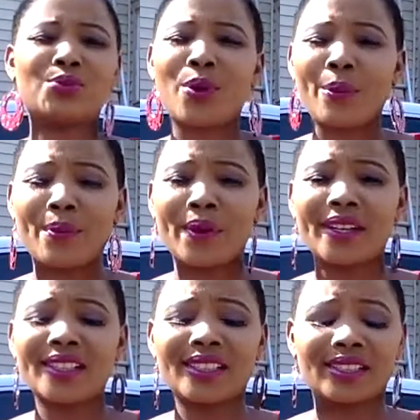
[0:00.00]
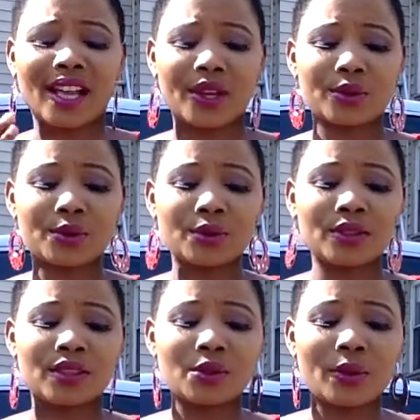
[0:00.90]
prepared, they're not
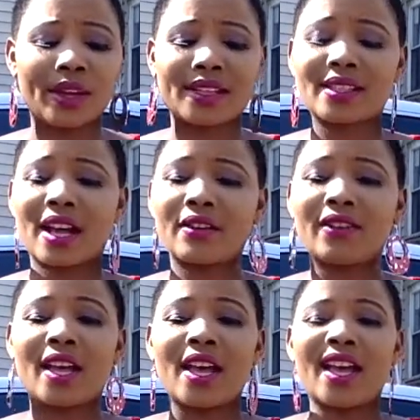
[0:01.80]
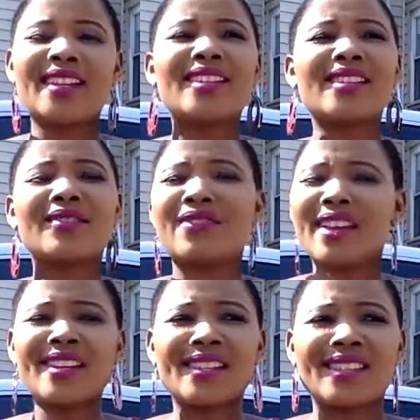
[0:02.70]
used to it and stuff. It's just
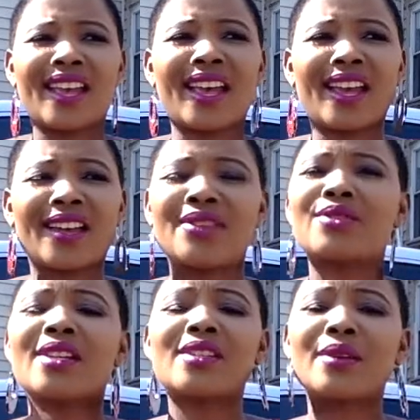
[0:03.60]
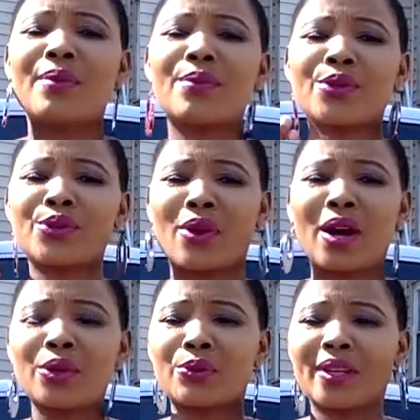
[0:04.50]
very sad, and to just see people
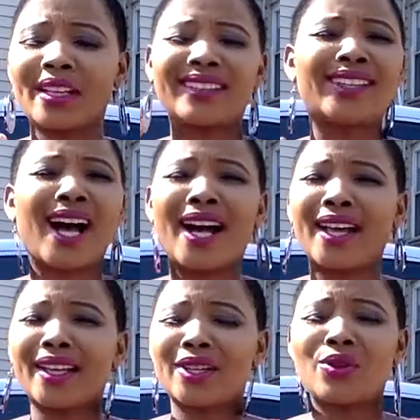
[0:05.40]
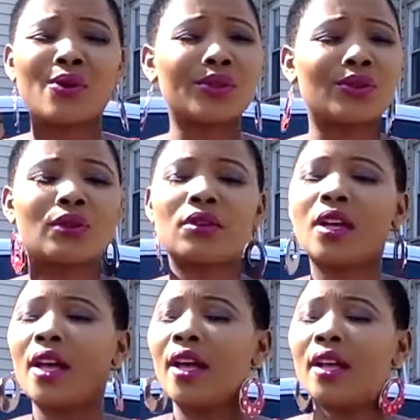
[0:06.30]
struggling, dying, going through.
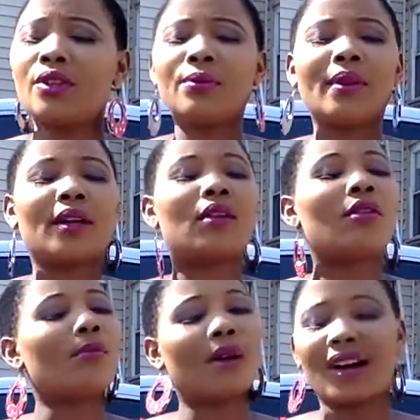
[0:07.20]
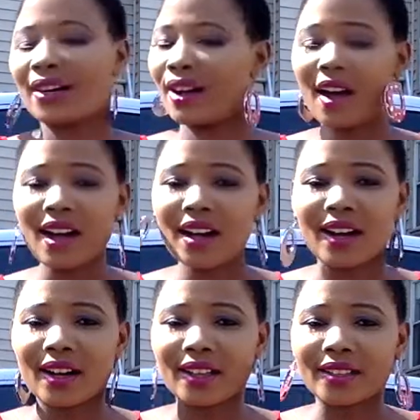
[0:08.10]
People like, oh my
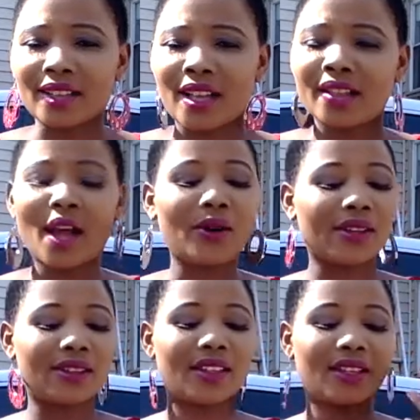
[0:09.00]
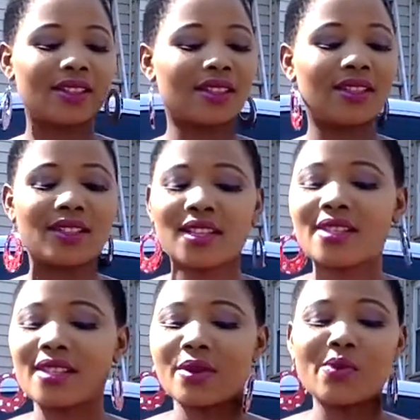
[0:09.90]
gosh! Not only there is the
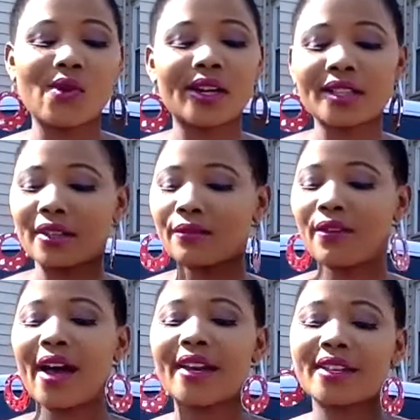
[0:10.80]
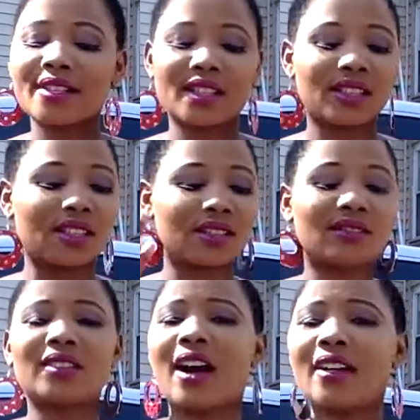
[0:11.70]
diseases and wars and violence and
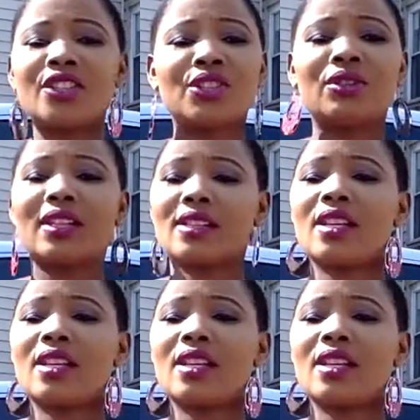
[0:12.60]
gun shooting and